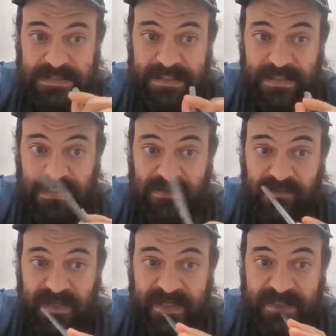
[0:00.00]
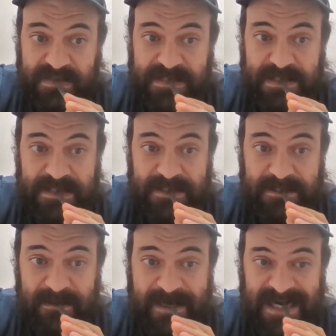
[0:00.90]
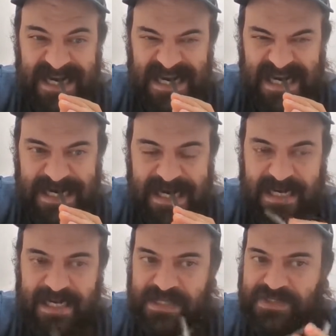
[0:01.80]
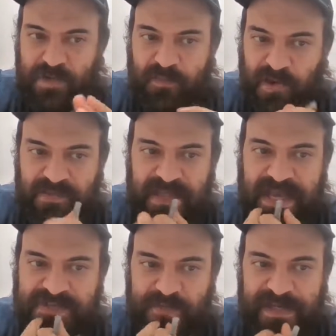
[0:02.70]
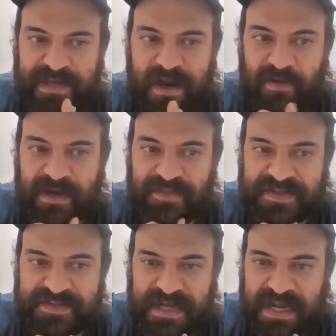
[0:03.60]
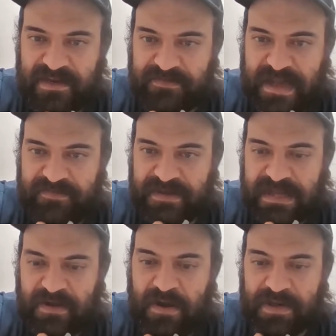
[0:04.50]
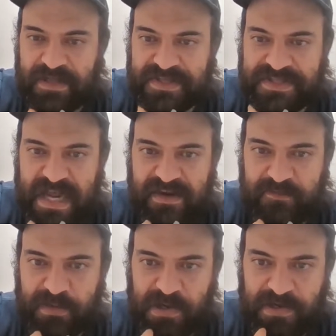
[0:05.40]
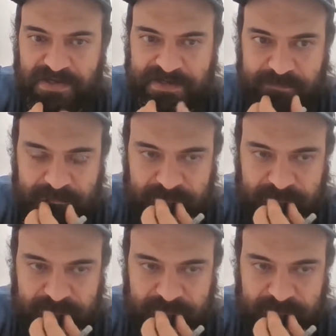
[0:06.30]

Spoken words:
And I'll grade it. God, I got so burned last week erring on the side of balls.